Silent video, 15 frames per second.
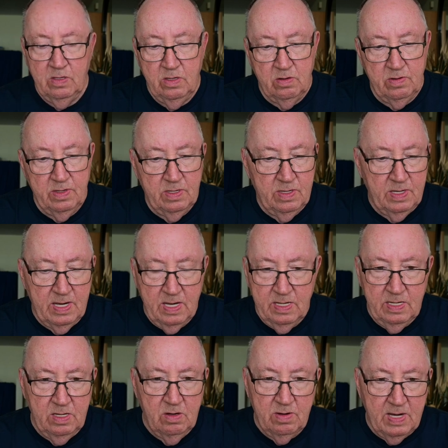You're,
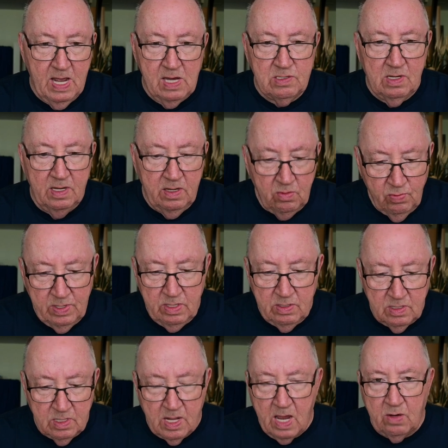you're naturally, we
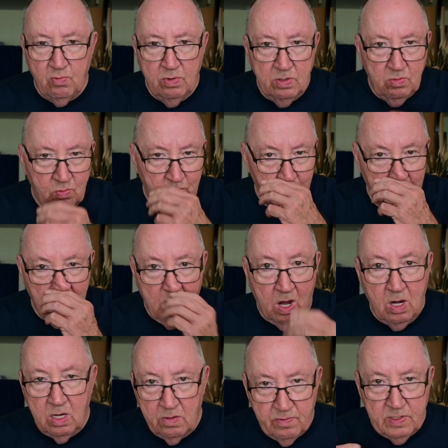like we,
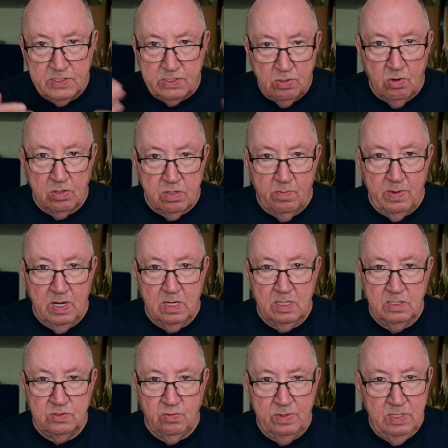all of us North
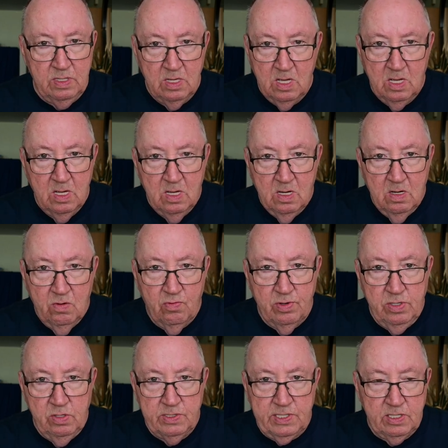Americans, we were
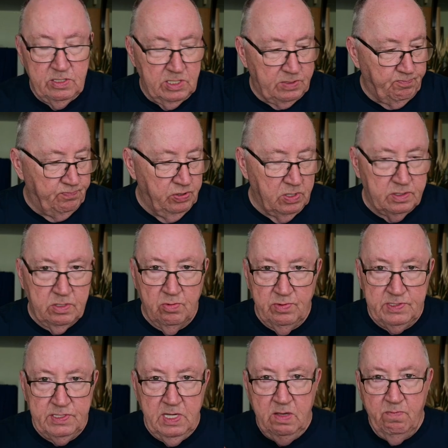used to just put the
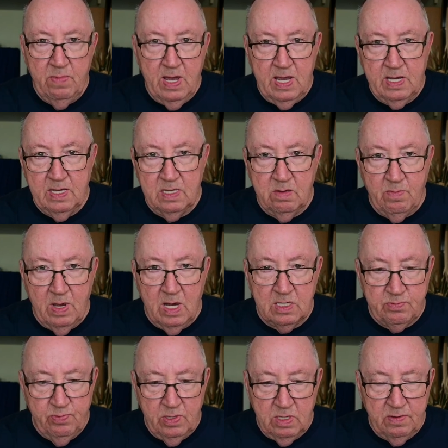receipt back in the box,
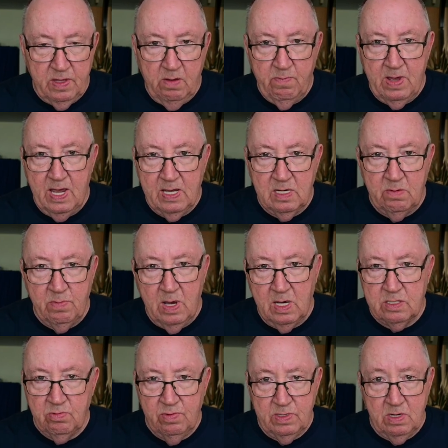put everything back in the
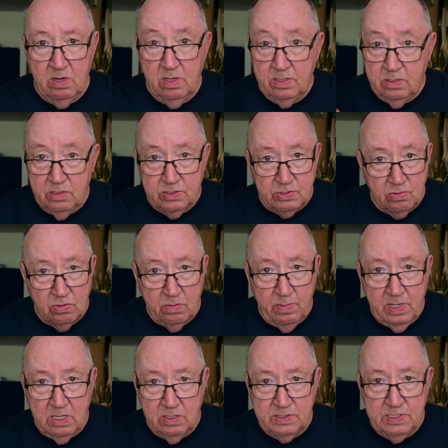box and return it to the store,
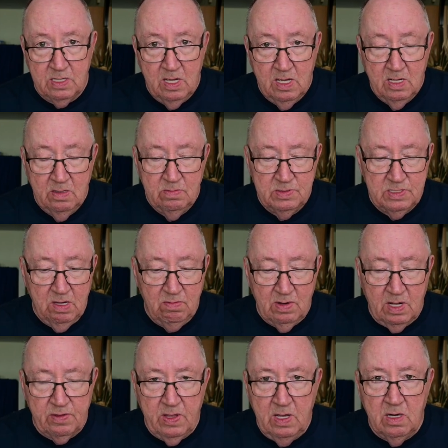because it seemed
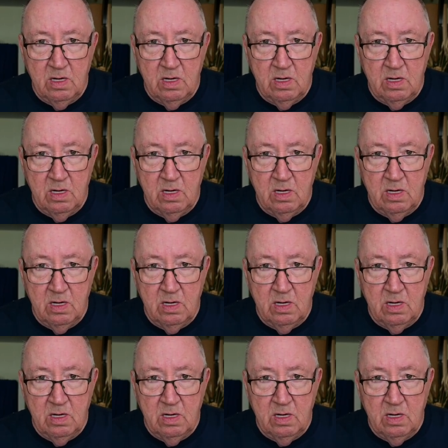like they